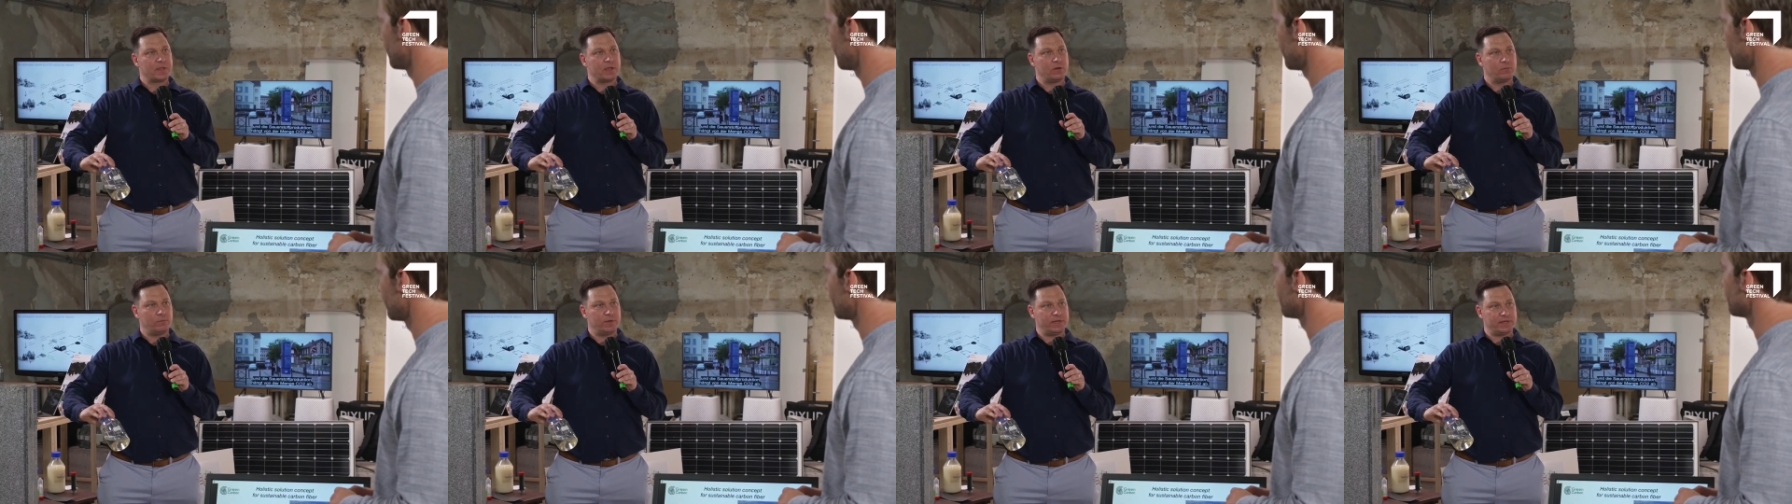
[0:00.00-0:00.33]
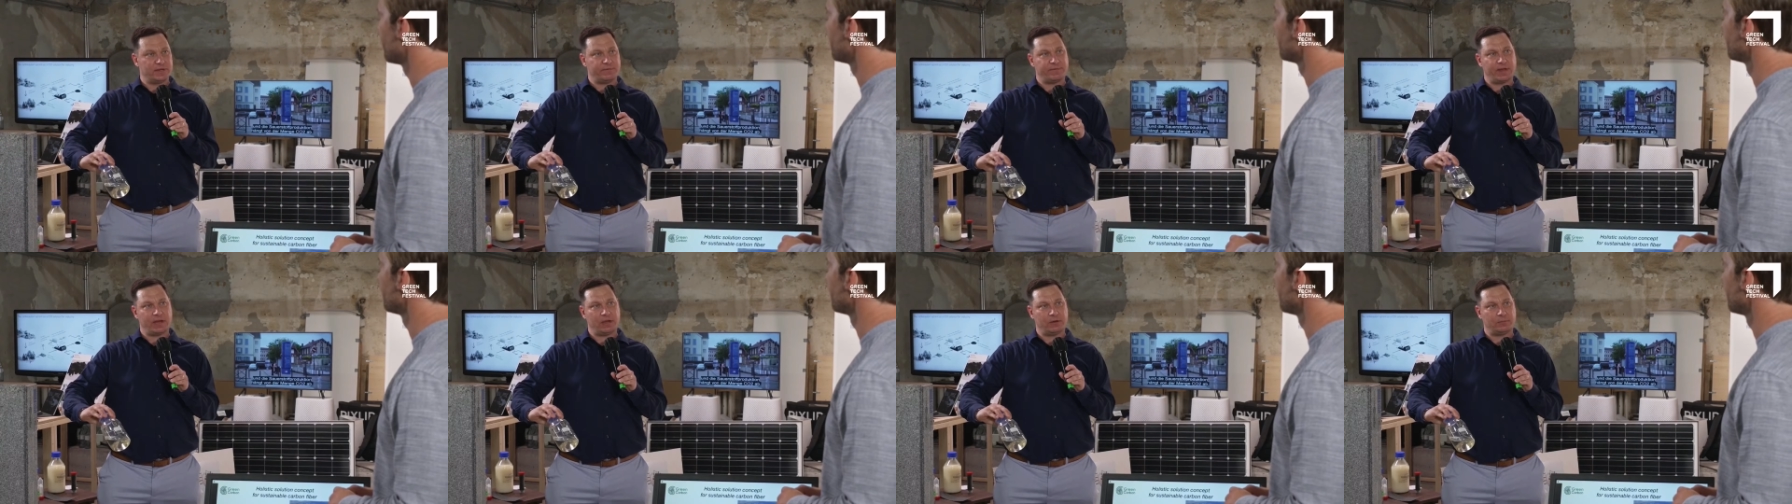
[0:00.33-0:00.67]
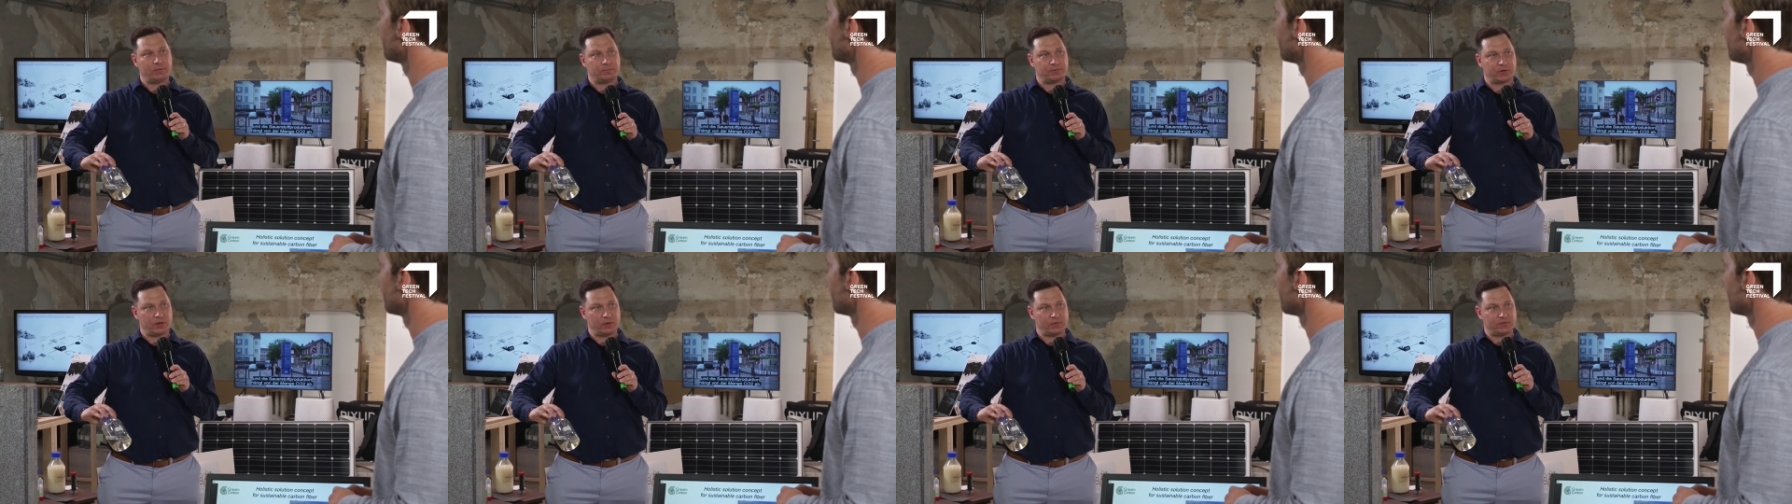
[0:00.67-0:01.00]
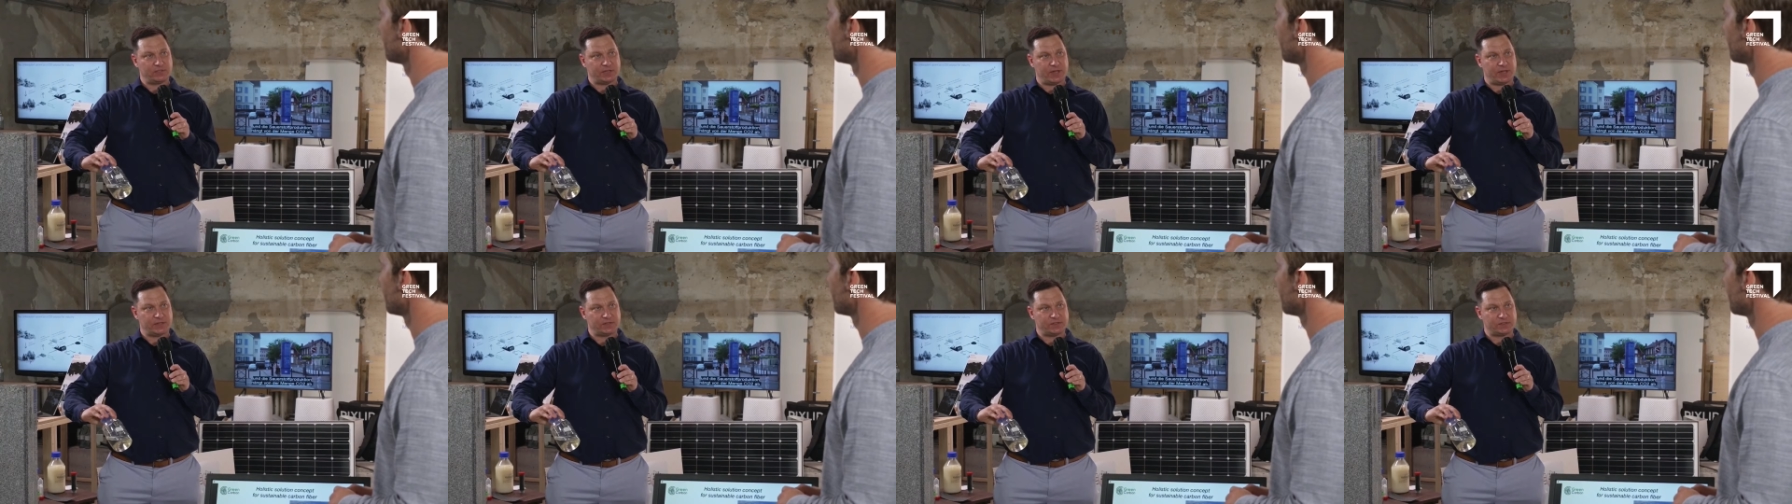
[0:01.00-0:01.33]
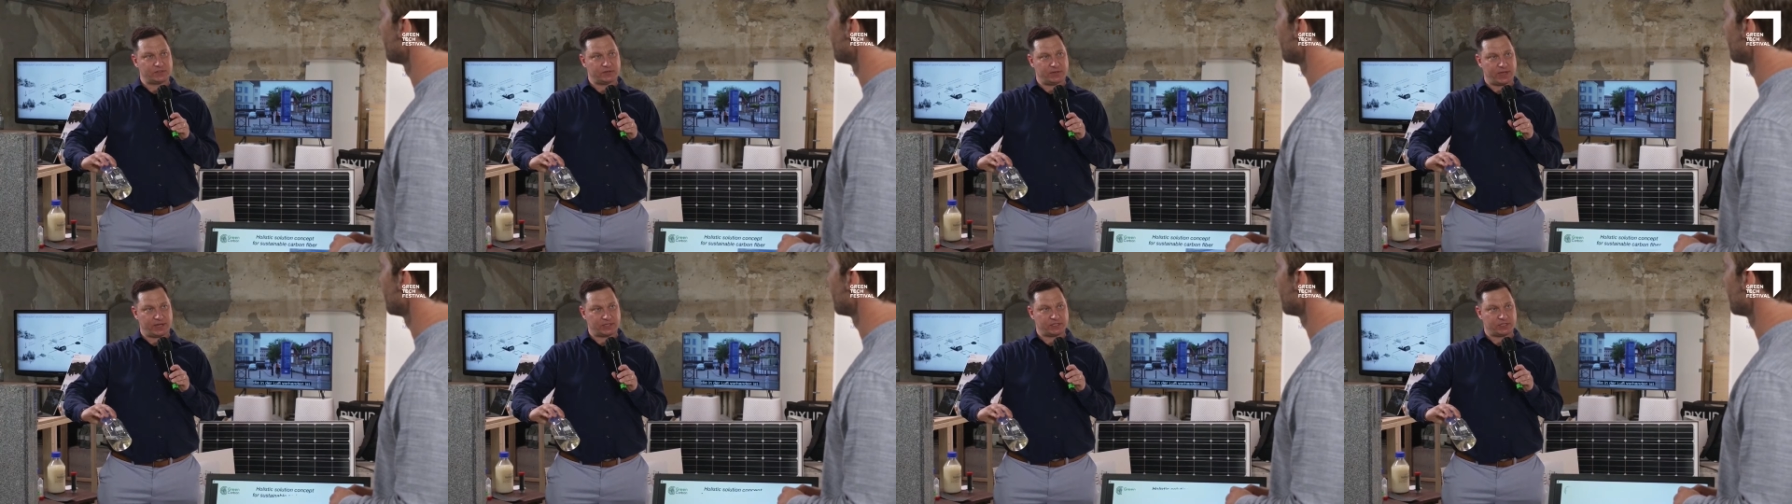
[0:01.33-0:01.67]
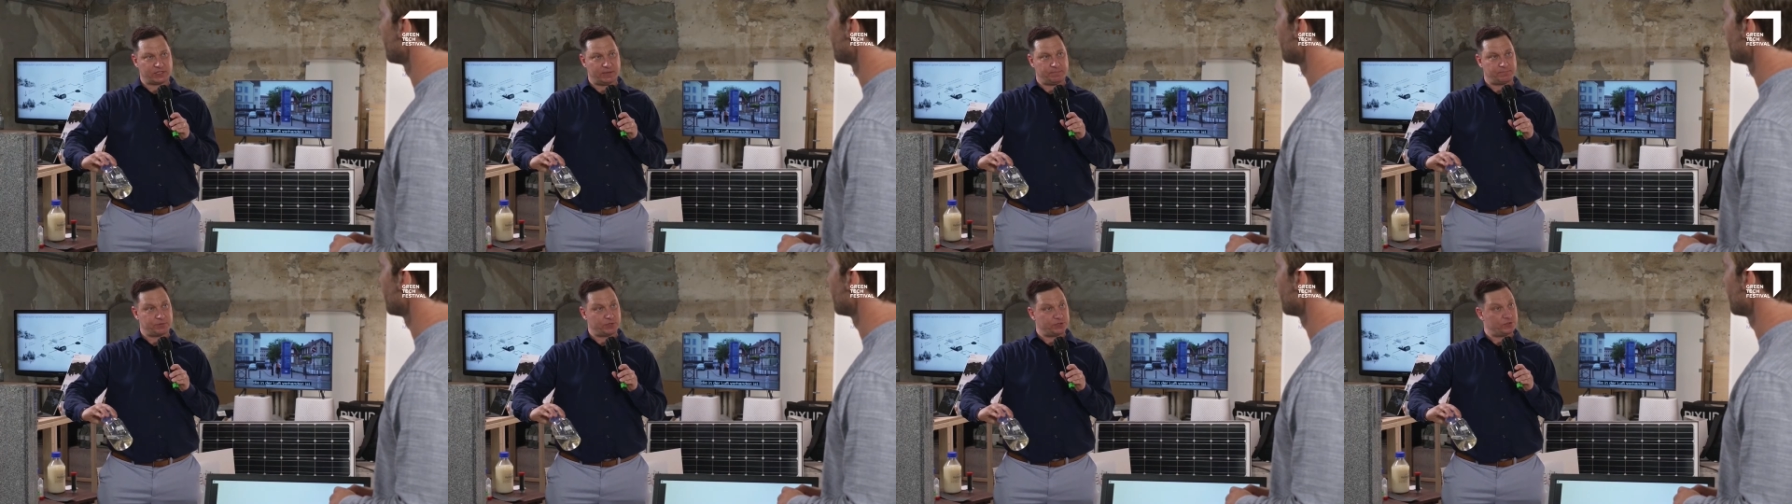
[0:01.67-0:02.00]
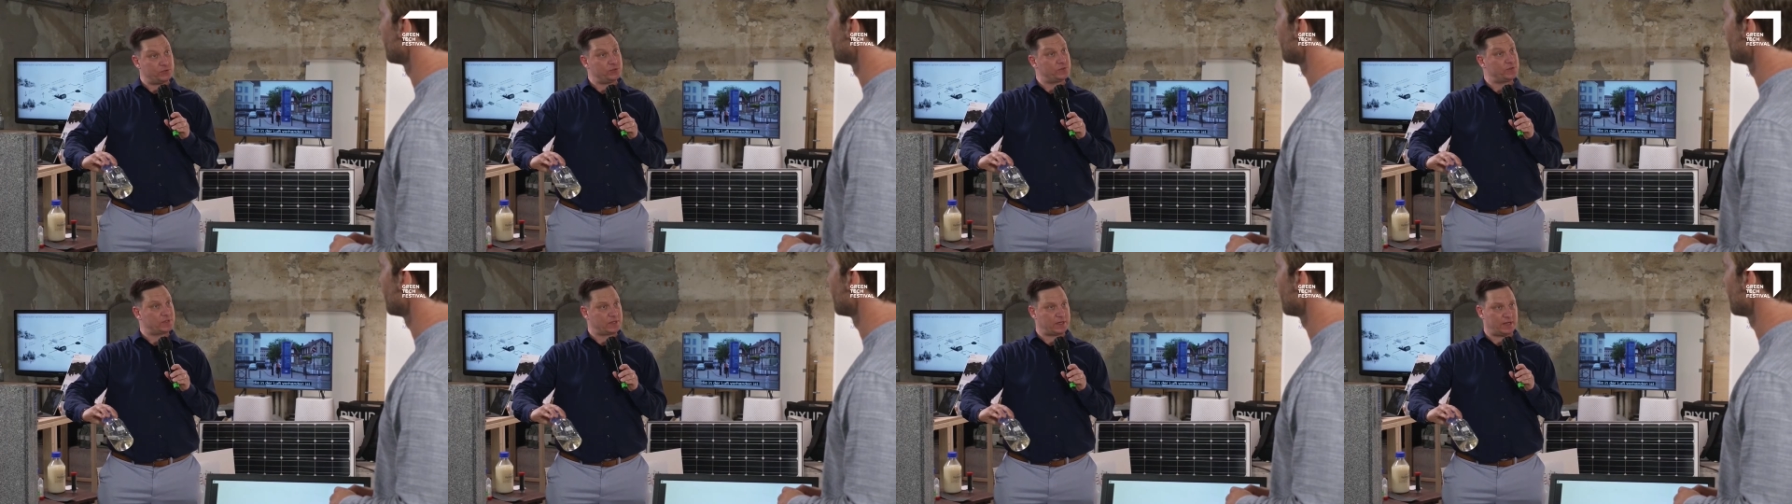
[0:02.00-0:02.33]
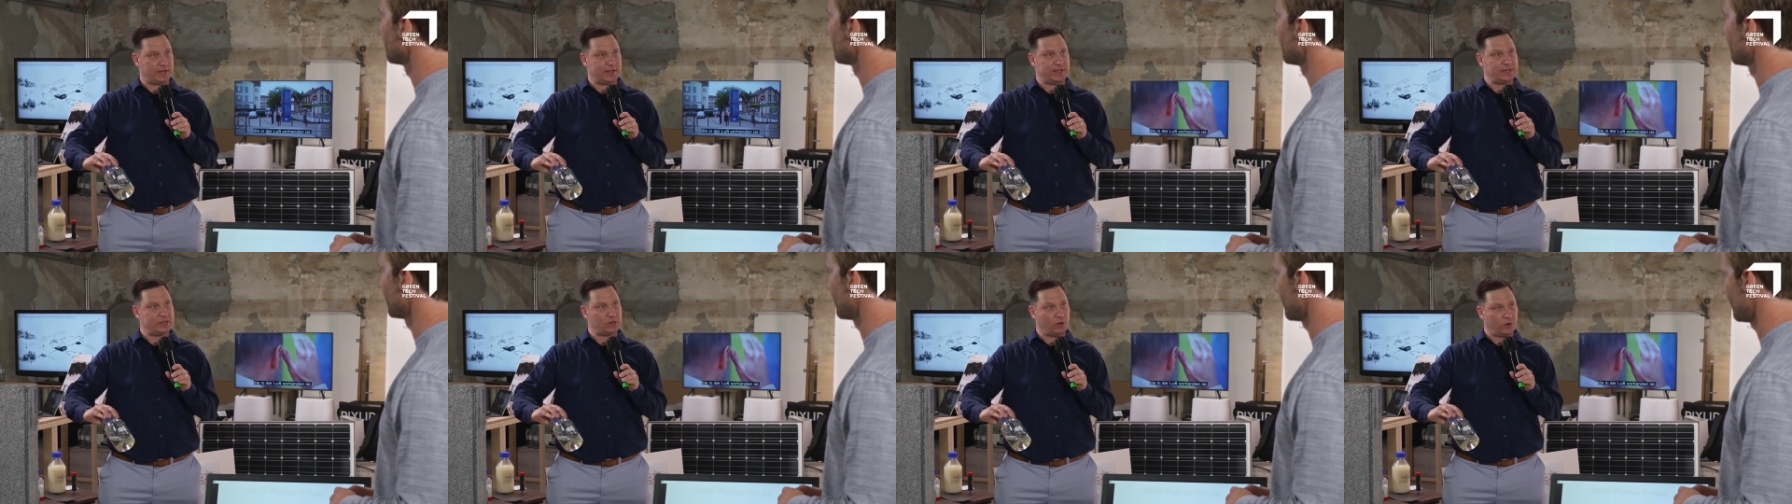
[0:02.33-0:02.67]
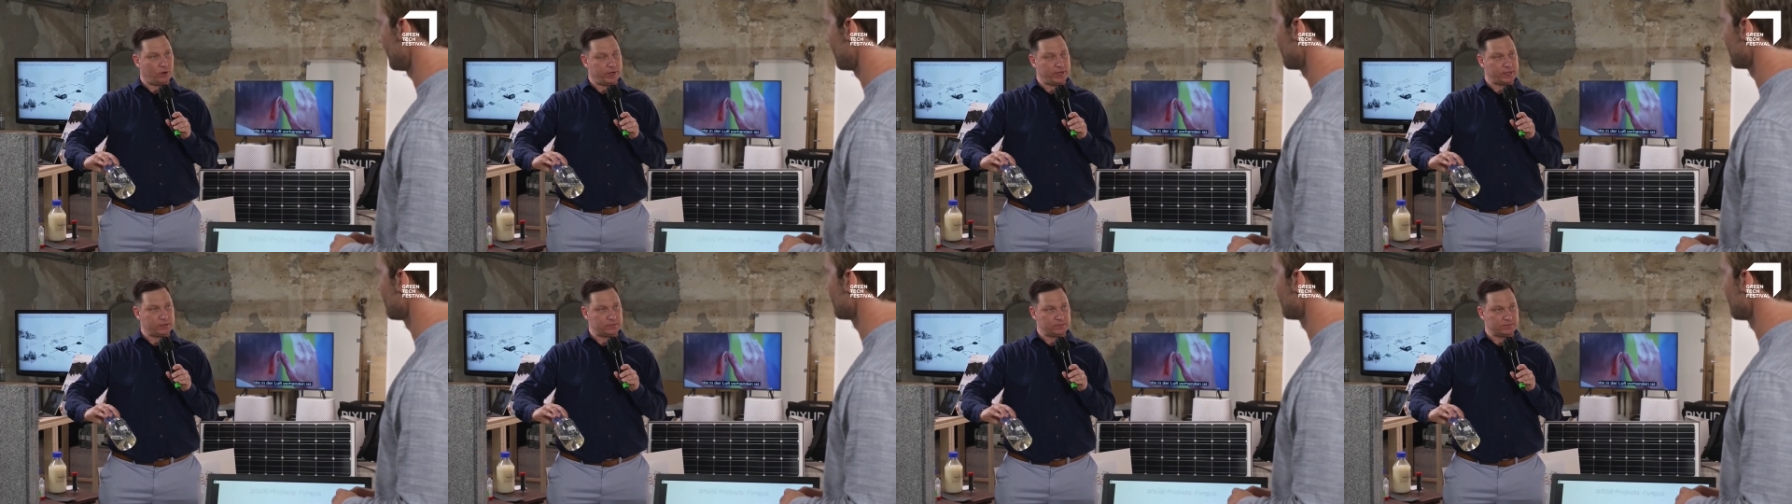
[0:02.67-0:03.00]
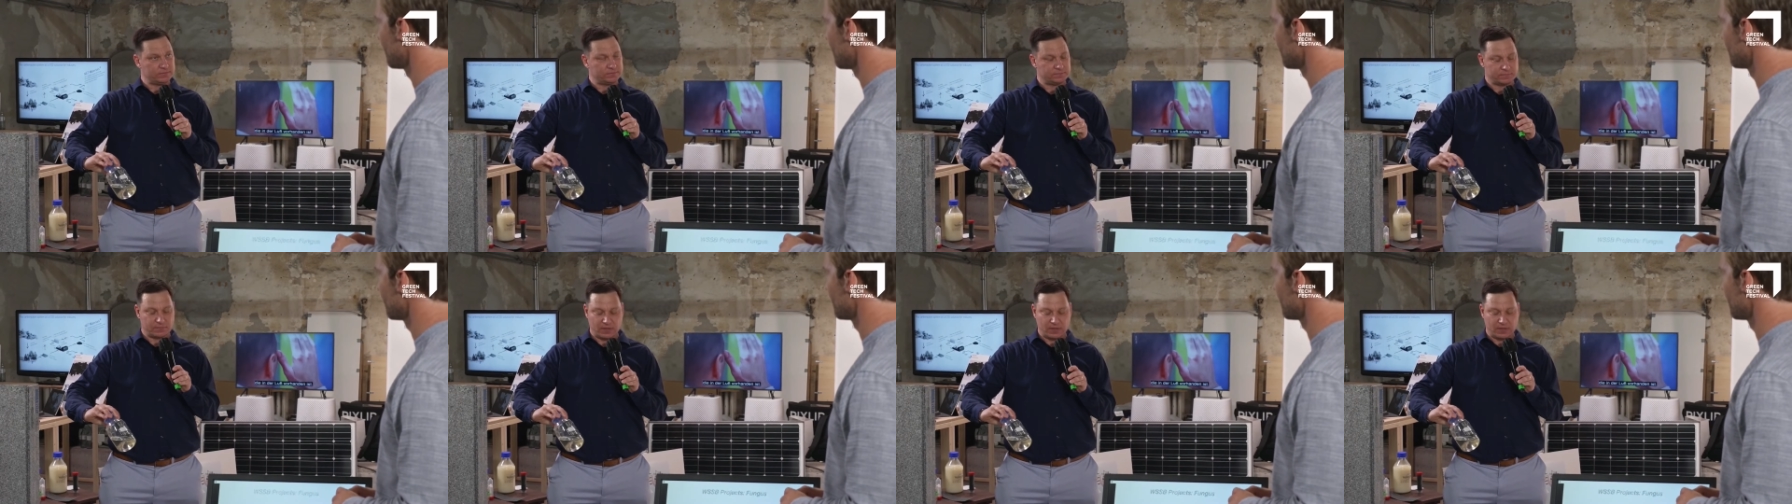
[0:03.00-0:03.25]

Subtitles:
We developed a process to actually produce clean oil,